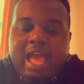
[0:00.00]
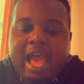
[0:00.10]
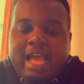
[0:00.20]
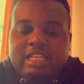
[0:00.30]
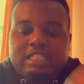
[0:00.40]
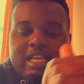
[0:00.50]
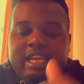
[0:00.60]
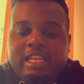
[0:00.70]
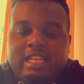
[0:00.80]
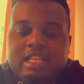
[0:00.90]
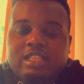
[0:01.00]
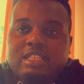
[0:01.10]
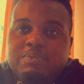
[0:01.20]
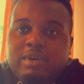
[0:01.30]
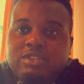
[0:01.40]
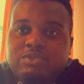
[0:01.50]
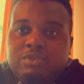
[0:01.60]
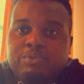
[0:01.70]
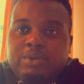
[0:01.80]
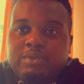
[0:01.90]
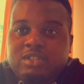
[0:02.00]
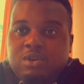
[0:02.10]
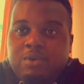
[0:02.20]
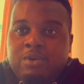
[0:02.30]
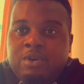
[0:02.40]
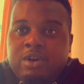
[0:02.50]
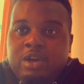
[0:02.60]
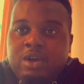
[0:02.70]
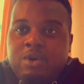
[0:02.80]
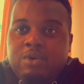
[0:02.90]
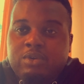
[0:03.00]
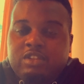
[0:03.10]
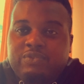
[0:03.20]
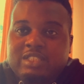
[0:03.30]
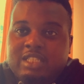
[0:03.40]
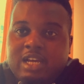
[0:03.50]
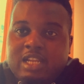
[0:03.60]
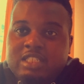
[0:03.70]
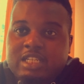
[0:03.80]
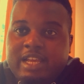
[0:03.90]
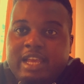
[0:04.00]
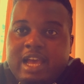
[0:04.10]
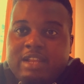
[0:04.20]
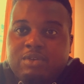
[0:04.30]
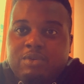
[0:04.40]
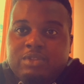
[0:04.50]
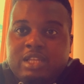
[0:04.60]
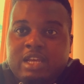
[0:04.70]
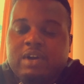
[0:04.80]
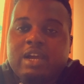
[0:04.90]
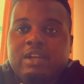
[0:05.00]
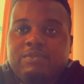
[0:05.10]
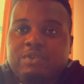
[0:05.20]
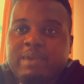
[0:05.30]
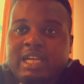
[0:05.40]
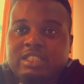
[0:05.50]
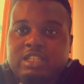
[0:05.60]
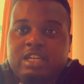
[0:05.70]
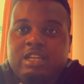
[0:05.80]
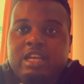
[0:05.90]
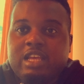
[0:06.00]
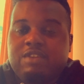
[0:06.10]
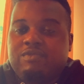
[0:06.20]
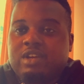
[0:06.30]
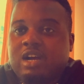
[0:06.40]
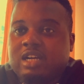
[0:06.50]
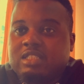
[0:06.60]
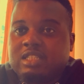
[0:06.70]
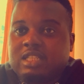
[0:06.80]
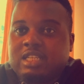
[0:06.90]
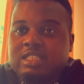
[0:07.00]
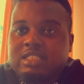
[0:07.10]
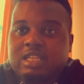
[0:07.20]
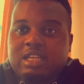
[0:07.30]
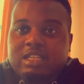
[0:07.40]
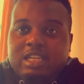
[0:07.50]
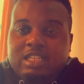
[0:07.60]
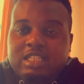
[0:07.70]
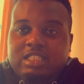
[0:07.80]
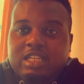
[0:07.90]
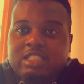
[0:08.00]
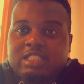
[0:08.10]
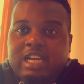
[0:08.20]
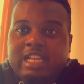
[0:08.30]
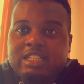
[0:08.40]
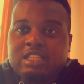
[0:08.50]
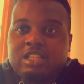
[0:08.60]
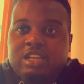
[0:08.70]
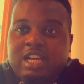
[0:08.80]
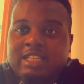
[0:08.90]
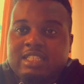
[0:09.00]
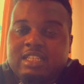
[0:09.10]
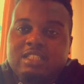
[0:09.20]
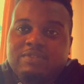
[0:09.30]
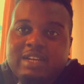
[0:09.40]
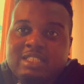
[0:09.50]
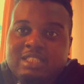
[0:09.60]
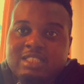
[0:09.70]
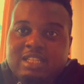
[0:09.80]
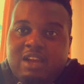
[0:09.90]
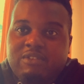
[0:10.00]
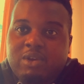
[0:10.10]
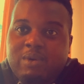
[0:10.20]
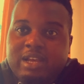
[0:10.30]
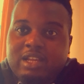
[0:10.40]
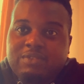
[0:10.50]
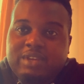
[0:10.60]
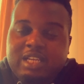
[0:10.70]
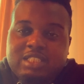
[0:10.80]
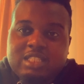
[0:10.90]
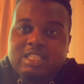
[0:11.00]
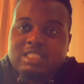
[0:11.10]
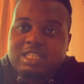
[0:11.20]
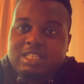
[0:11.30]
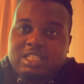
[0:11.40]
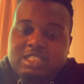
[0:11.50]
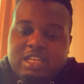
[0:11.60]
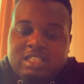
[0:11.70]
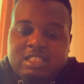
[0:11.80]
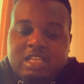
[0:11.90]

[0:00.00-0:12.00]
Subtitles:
And in this module, we were taught all the physiology and all the vital information in regard to these conditions and the nursing interventions that are required for each of these conditions.